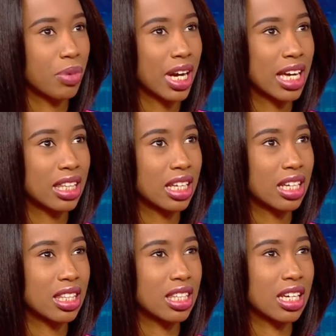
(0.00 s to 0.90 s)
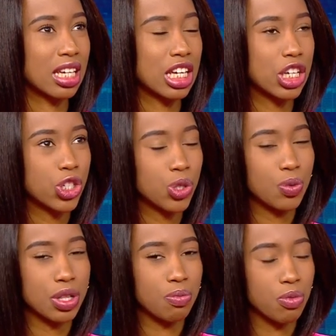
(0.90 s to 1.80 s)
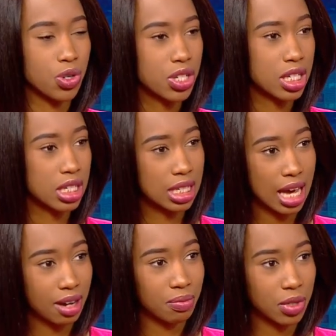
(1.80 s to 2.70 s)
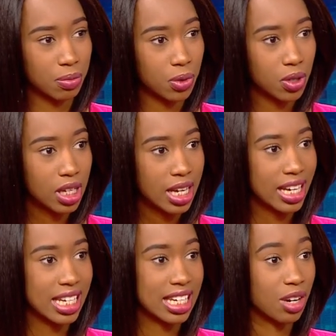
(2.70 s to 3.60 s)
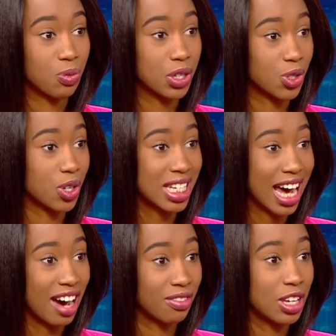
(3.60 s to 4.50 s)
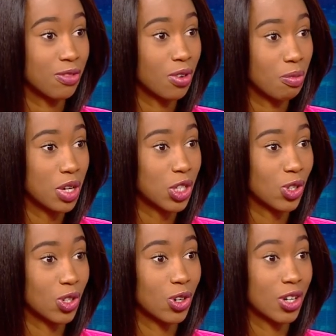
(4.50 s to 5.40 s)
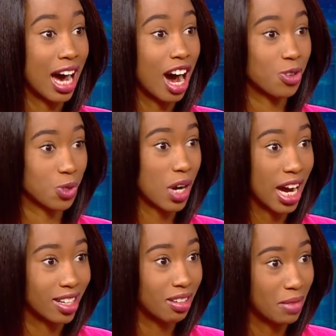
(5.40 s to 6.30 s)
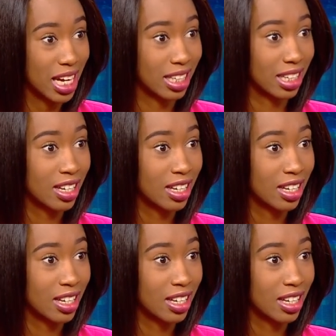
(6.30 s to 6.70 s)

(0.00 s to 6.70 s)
But I think the issue with most young people is that we don't have information on how to handle money.